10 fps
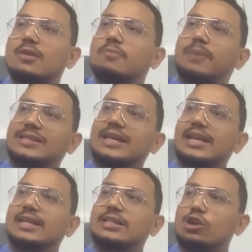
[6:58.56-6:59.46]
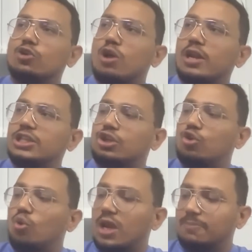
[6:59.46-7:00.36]
basically zero knowledge
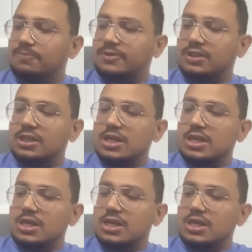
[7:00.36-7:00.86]
rollups.